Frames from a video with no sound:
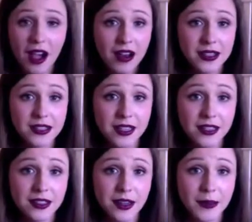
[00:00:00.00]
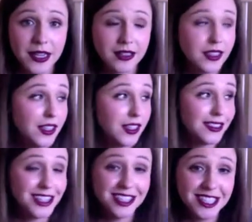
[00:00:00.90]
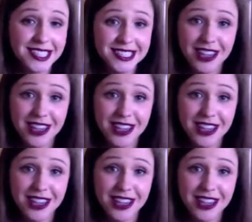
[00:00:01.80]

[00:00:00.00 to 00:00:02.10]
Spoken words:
Honestly, I mean, she's just